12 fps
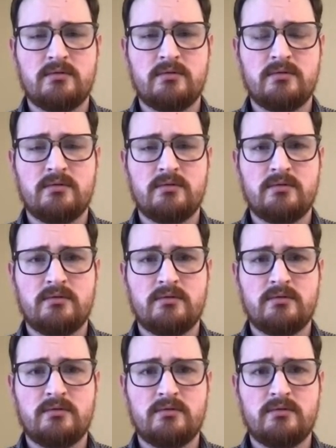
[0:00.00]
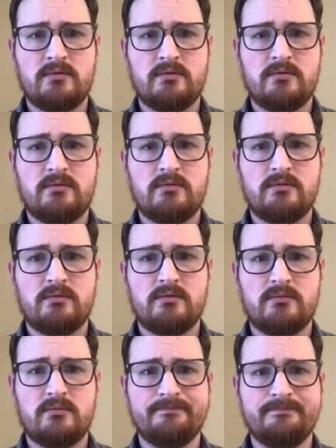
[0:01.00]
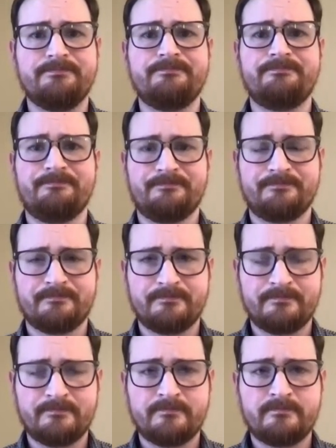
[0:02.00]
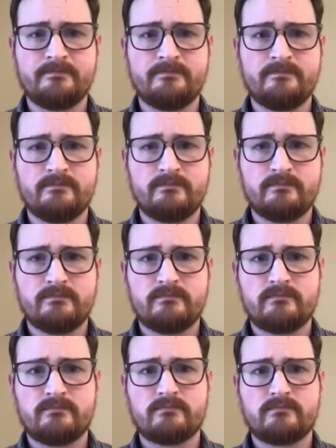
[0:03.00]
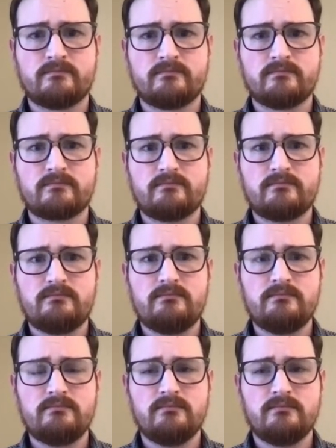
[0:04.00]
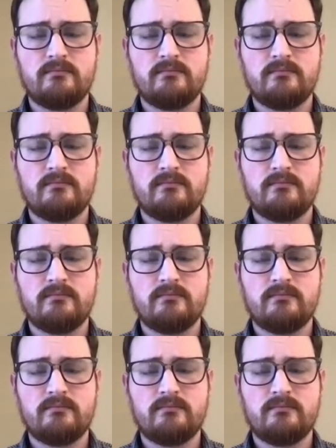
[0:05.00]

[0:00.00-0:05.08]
[no speech]